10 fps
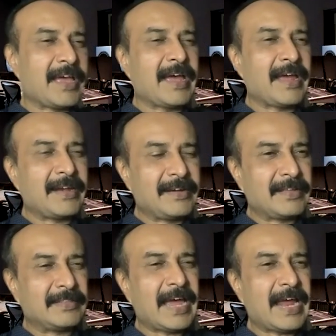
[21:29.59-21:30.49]
And
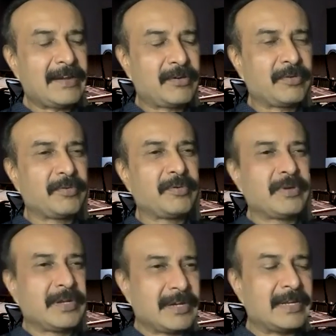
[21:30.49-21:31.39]
they had to
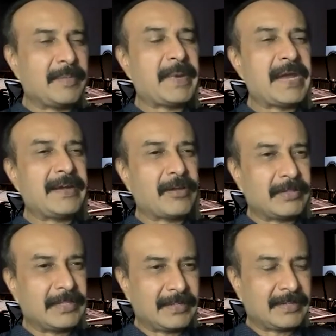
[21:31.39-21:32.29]
depend
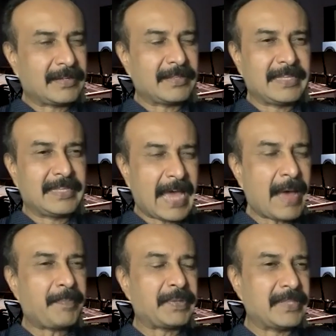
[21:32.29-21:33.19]
on the
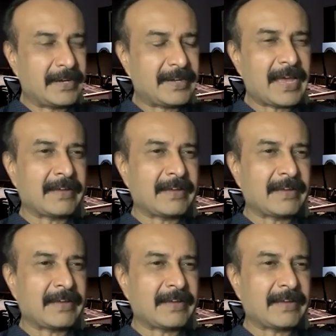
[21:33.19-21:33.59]
app that